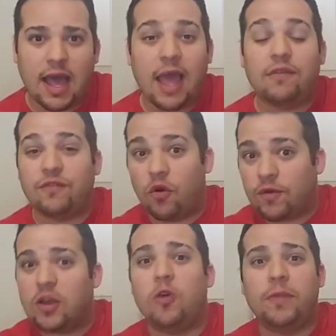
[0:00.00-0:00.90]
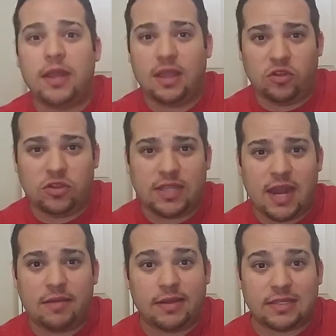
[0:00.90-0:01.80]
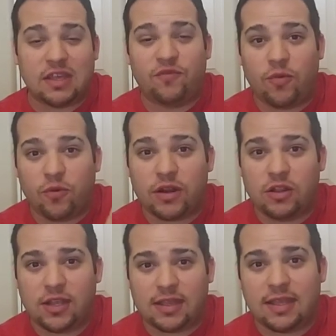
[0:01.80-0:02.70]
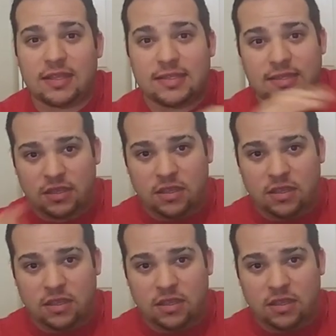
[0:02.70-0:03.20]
I've already opened it and looked at it myself, but we're going to look at this